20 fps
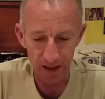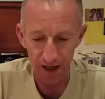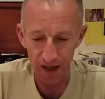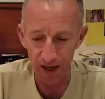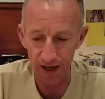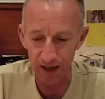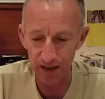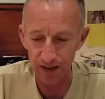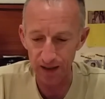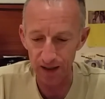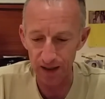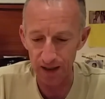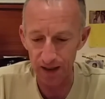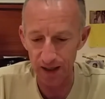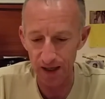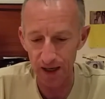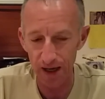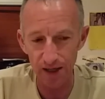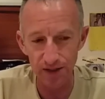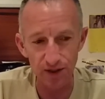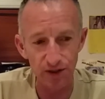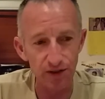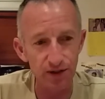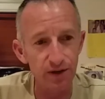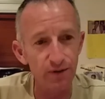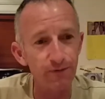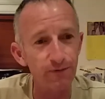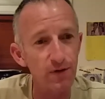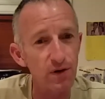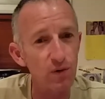and he has a
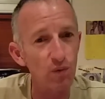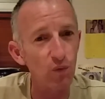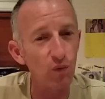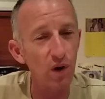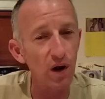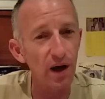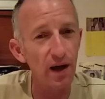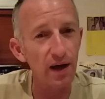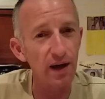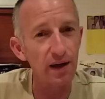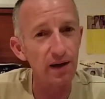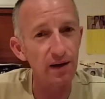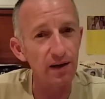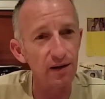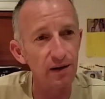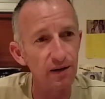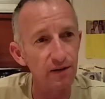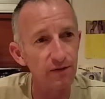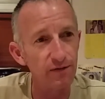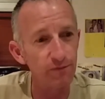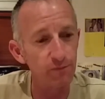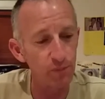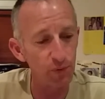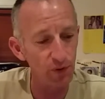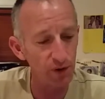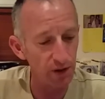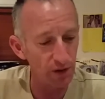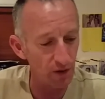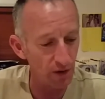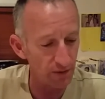different way of
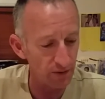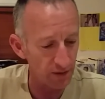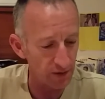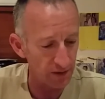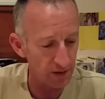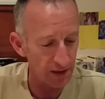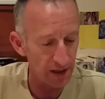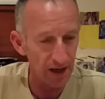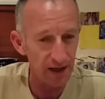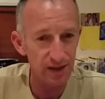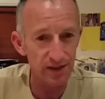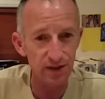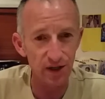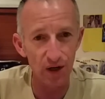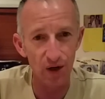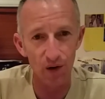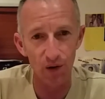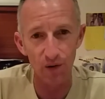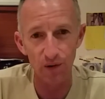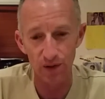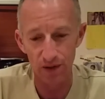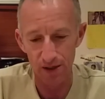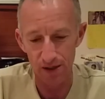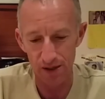putting on the NATO,